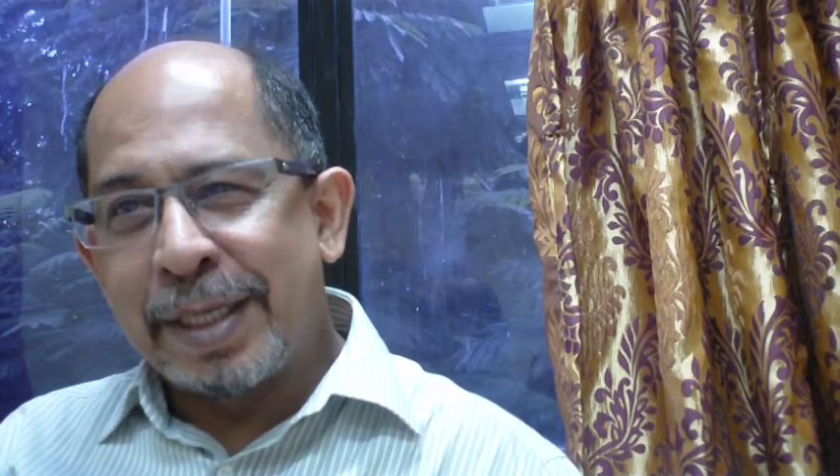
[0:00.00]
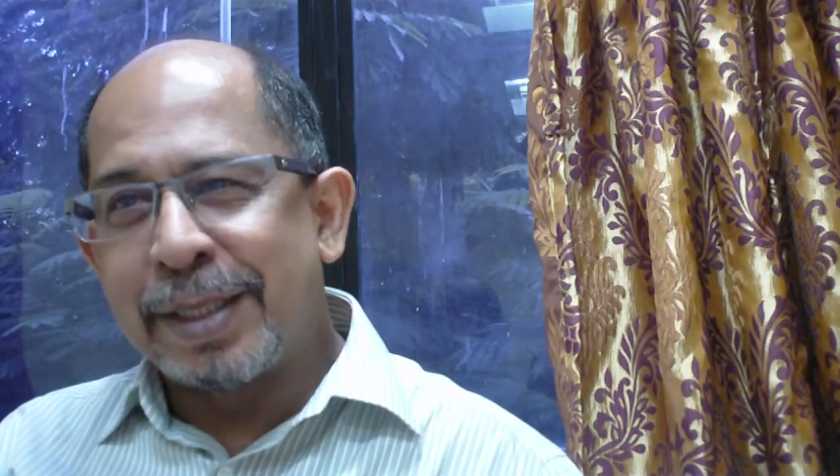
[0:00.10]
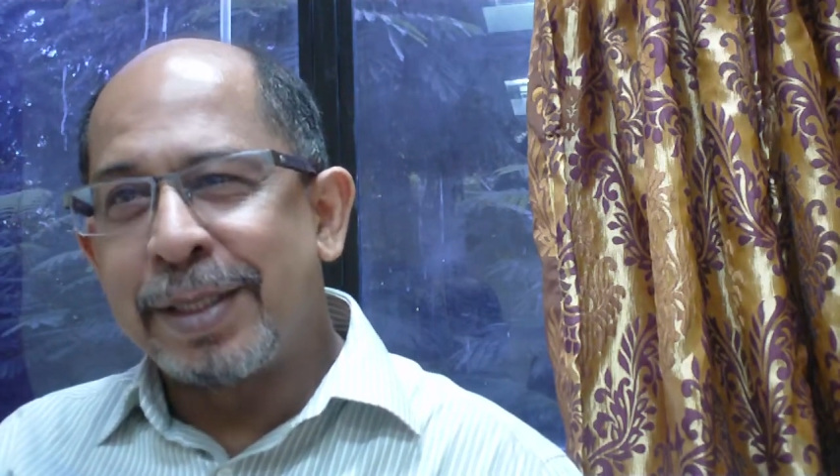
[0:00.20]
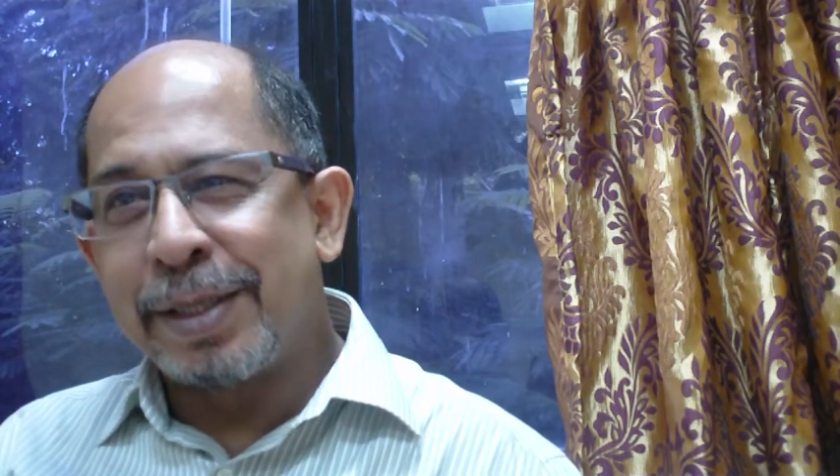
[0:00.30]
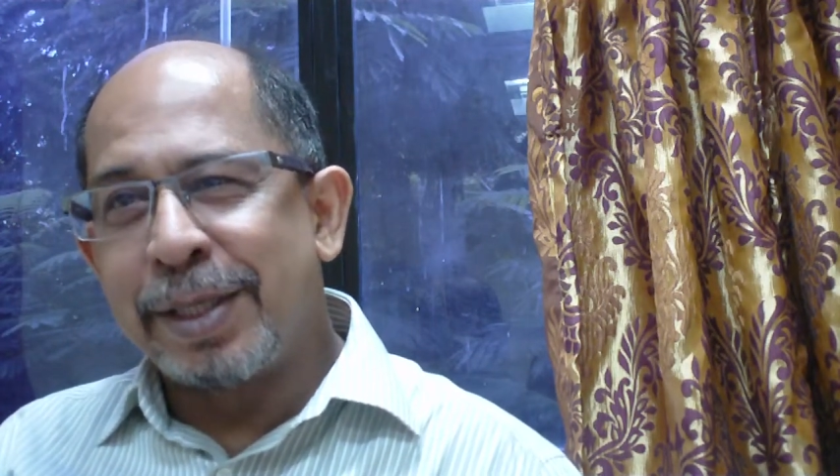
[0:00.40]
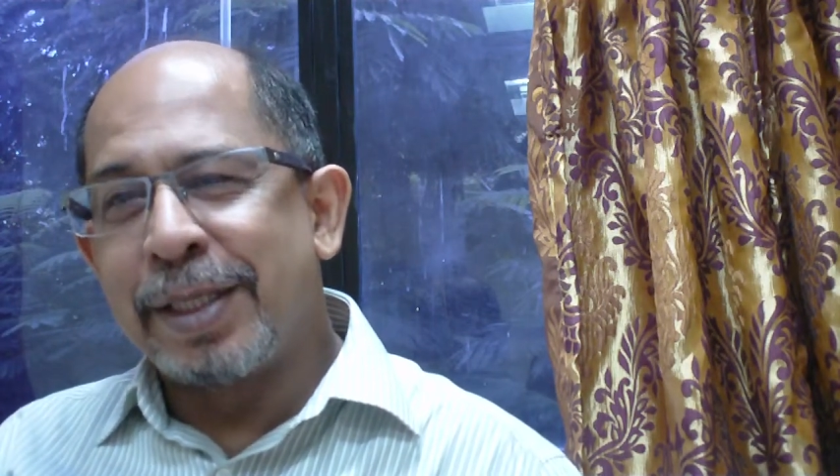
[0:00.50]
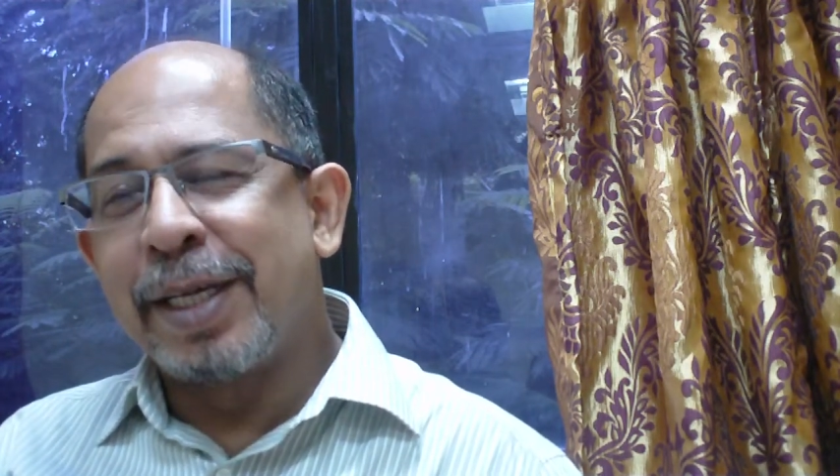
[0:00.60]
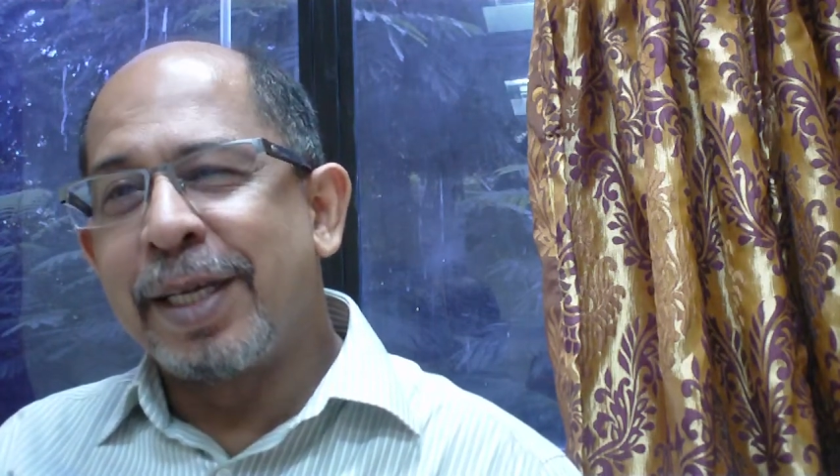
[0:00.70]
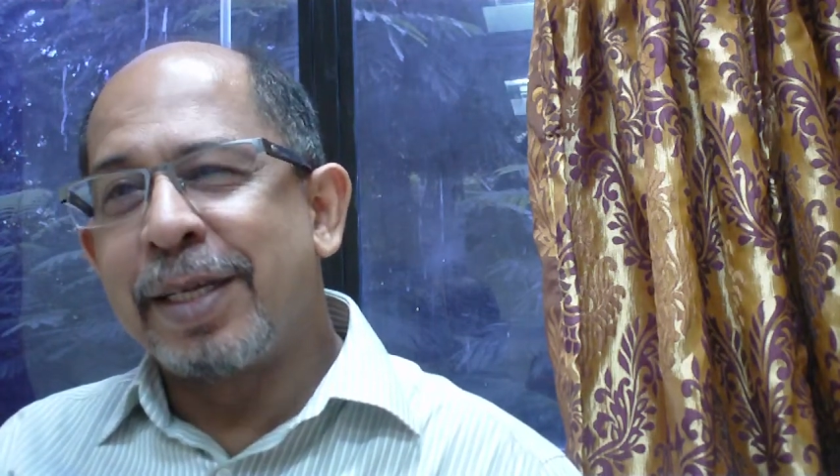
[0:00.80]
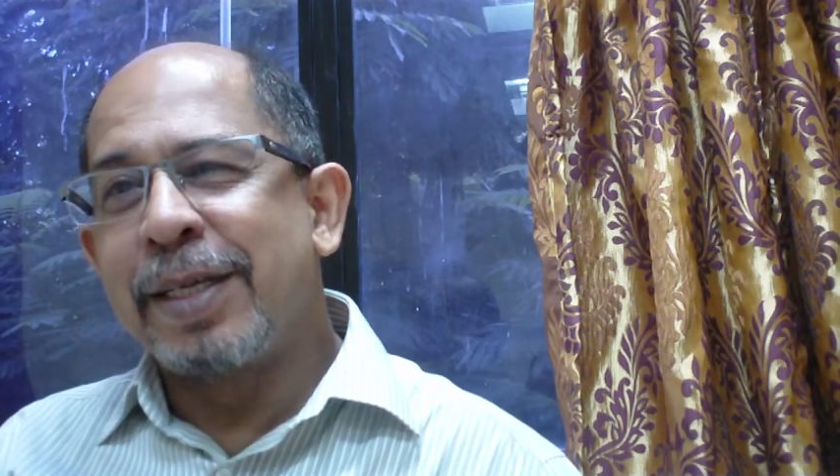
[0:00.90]
Trust on
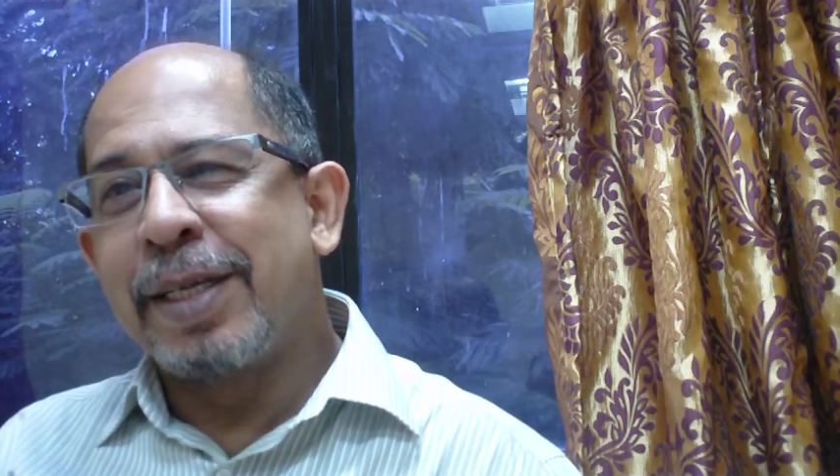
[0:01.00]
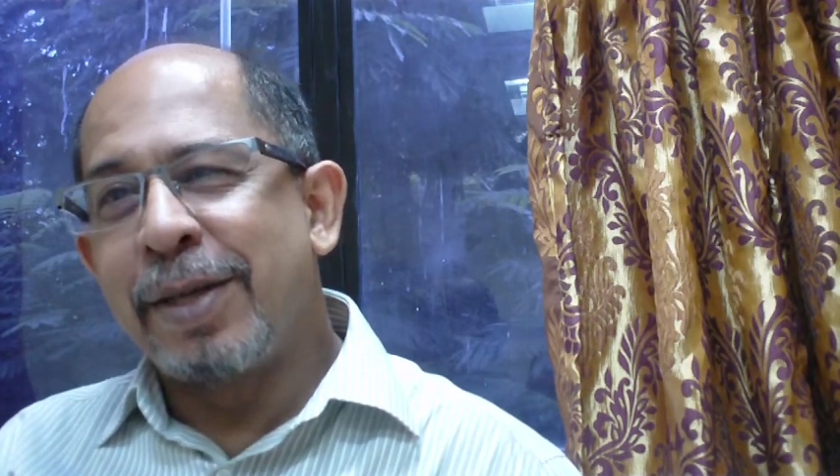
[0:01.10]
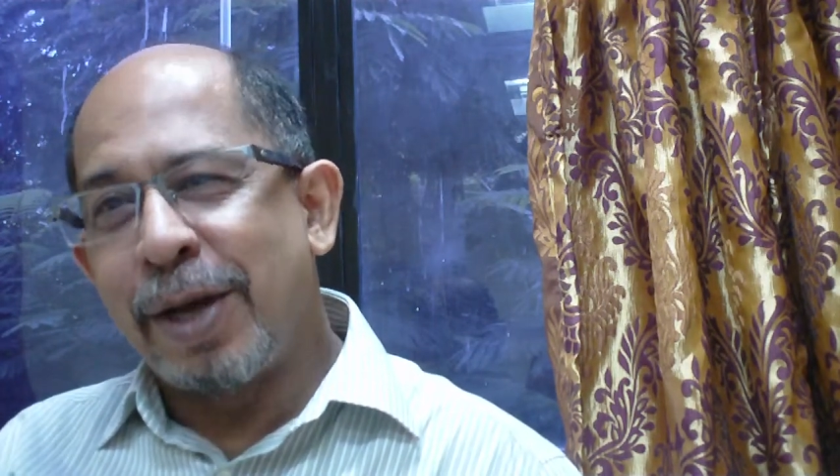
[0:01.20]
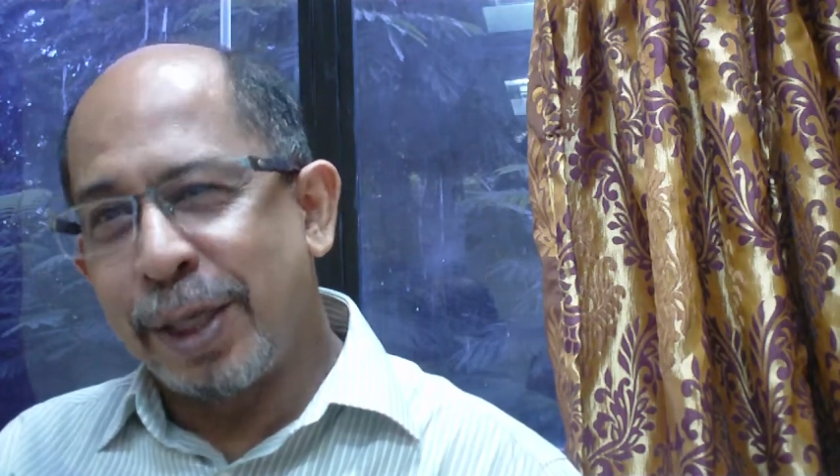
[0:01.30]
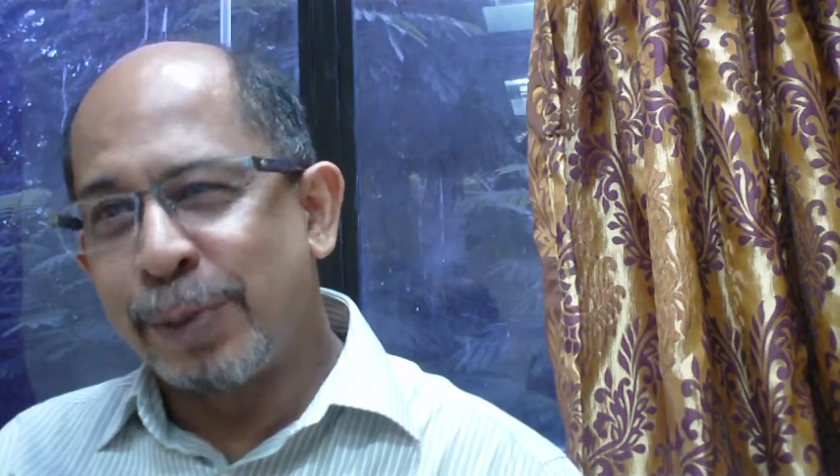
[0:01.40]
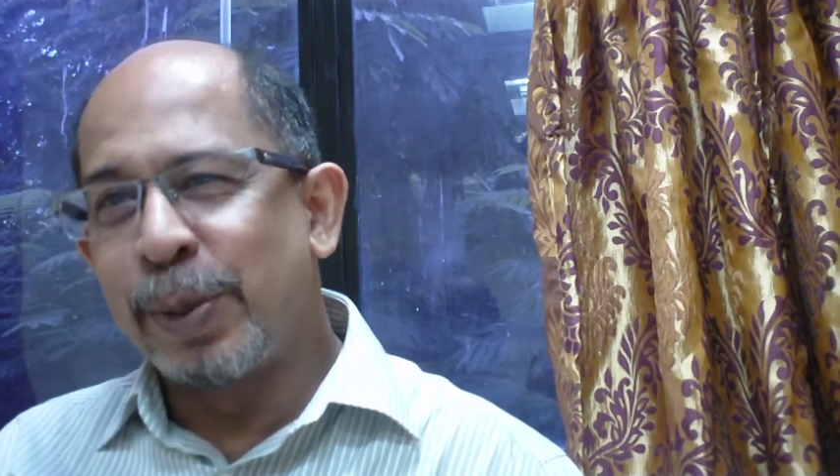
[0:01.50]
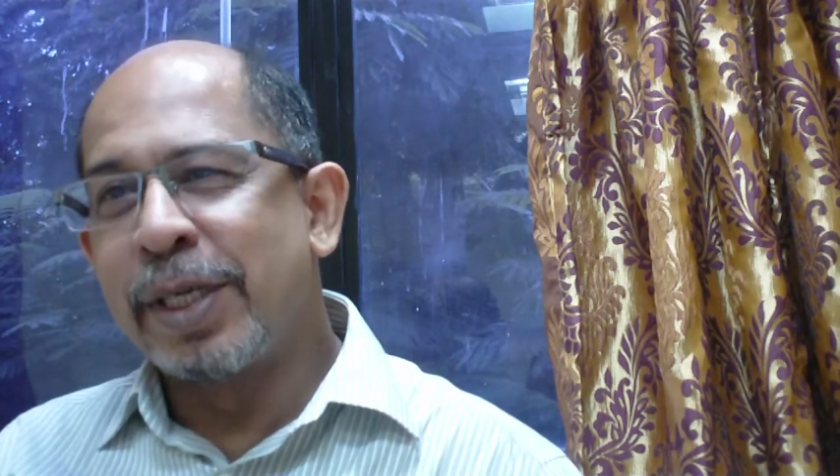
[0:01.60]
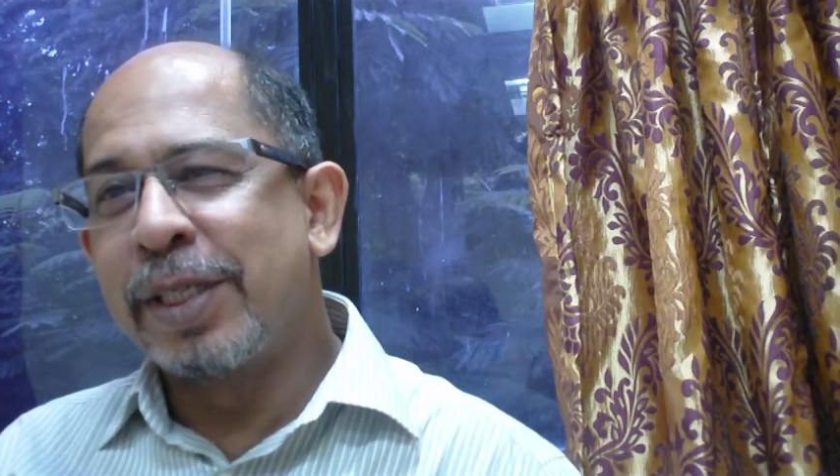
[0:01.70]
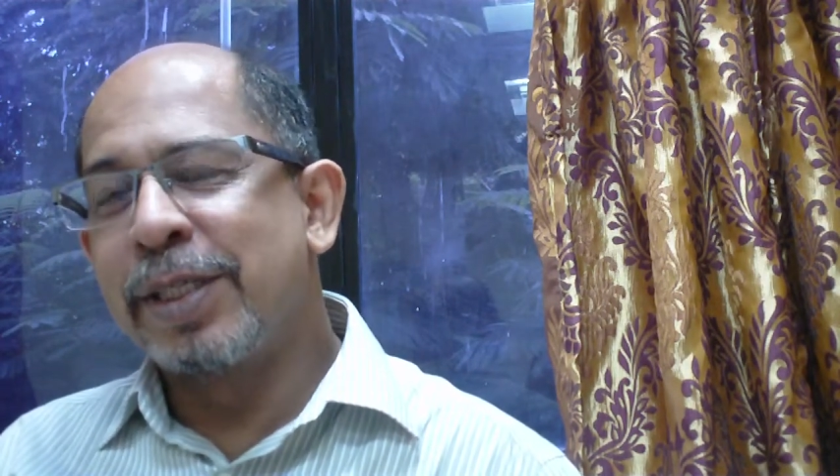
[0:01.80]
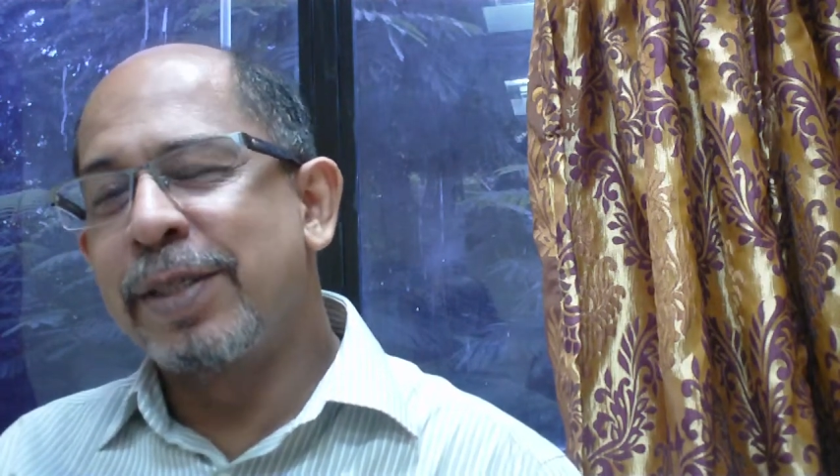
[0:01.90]
their
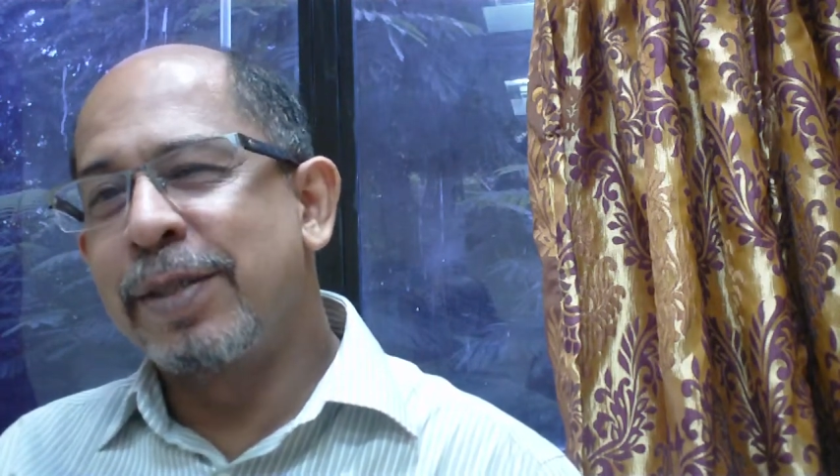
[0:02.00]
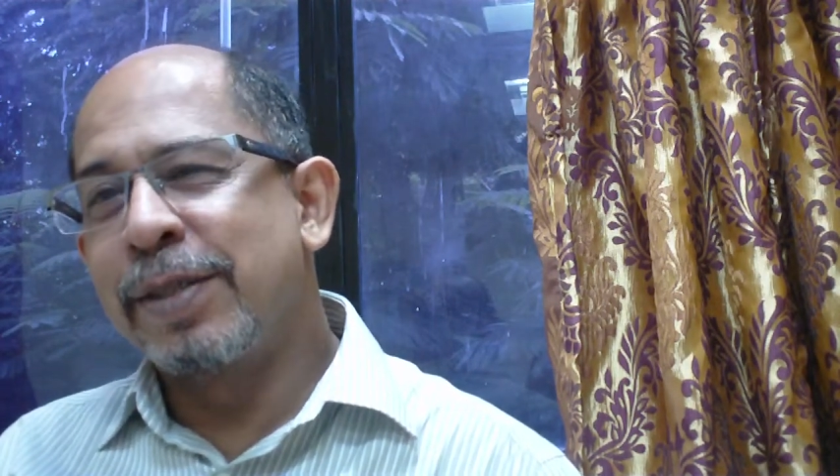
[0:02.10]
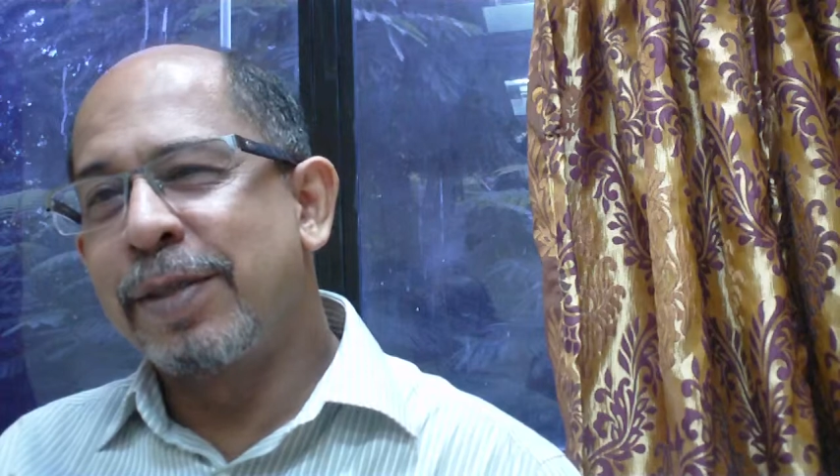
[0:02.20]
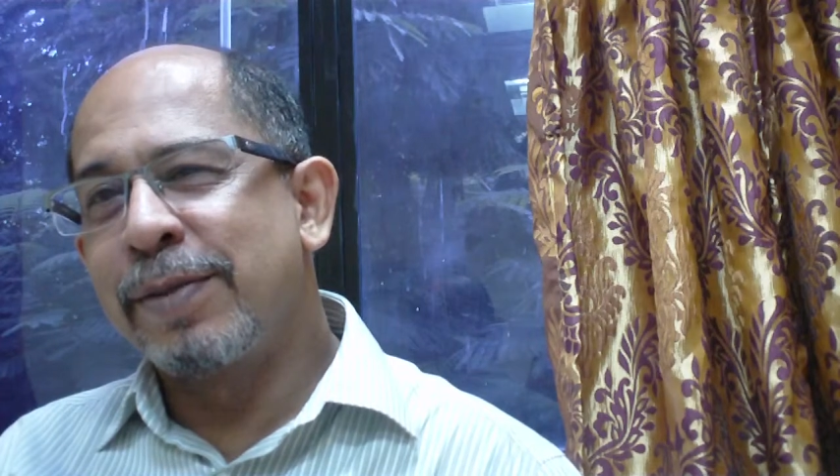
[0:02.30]
hospitals